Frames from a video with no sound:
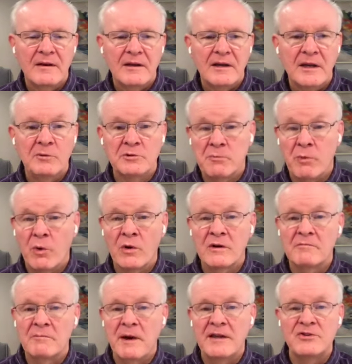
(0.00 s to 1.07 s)
He was born
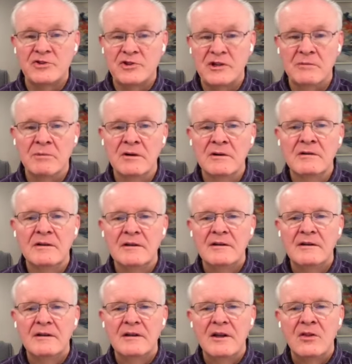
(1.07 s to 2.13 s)
in Bathsheba,
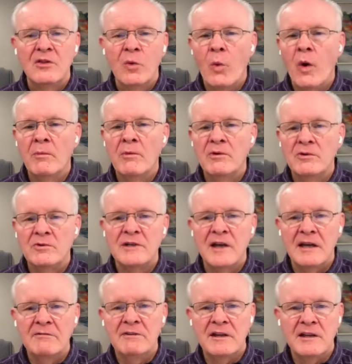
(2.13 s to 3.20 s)
the woman who
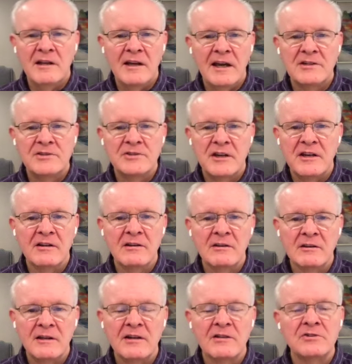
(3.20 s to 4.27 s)
David engaged in
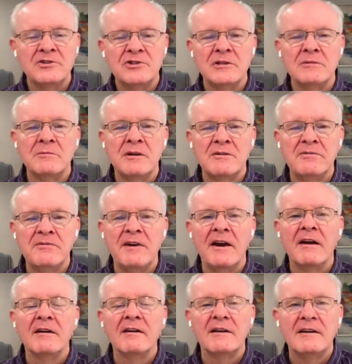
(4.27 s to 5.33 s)
illegitimate
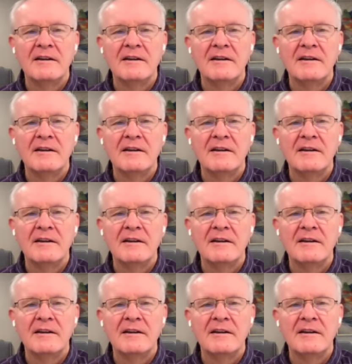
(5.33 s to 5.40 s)
affair.